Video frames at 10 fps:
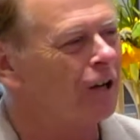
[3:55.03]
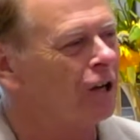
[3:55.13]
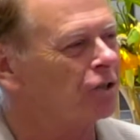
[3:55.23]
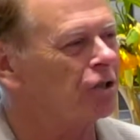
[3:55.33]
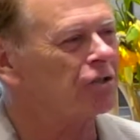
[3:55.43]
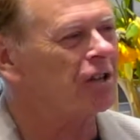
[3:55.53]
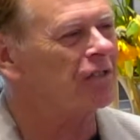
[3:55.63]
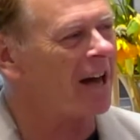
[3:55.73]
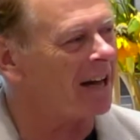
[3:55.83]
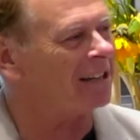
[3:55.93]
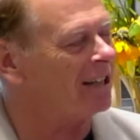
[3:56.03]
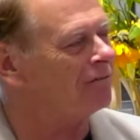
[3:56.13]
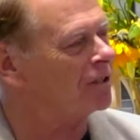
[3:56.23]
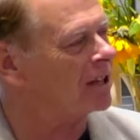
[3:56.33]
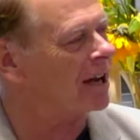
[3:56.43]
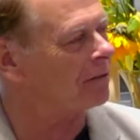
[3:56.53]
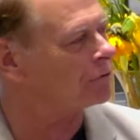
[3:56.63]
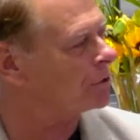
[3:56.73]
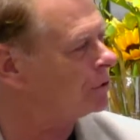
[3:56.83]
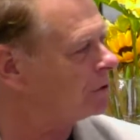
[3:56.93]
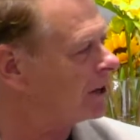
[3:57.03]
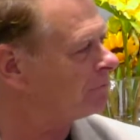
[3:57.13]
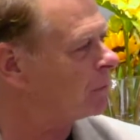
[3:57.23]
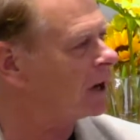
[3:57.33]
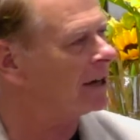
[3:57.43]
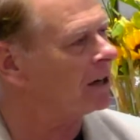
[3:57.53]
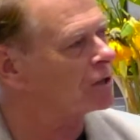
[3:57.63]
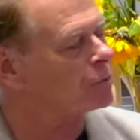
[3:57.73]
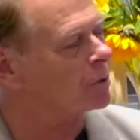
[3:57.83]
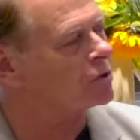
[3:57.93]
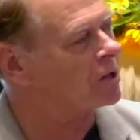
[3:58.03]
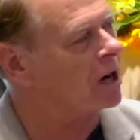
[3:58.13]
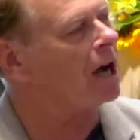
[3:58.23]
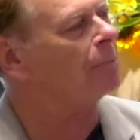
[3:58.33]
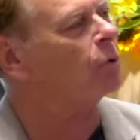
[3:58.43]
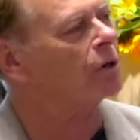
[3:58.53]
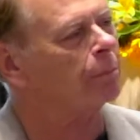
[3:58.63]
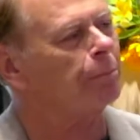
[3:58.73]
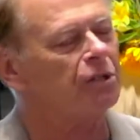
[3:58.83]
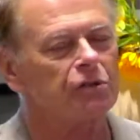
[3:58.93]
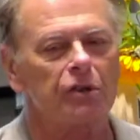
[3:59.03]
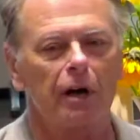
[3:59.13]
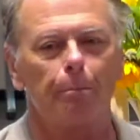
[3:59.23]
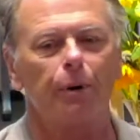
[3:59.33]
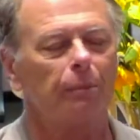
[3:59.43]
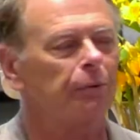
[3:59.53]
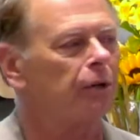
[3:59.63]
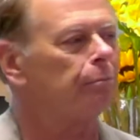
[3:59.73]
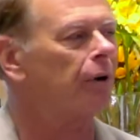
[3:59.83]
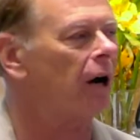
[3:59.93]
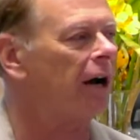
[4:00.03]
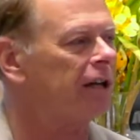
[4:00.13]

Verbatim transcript: She said, That evening after you left, my husband said, I want a piece of that pumpkin pie.